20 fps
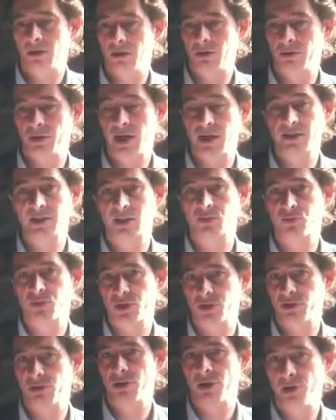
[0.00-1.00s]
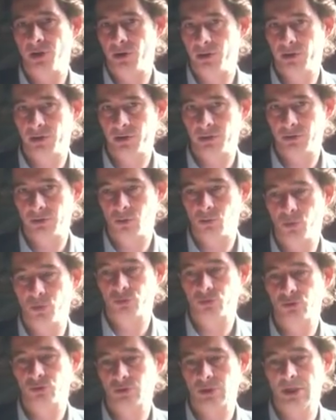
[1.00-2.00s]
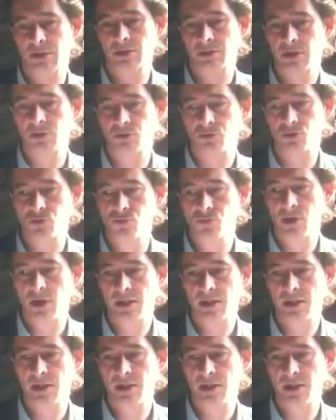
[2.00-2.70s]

a nice expression earlier compared to 2002.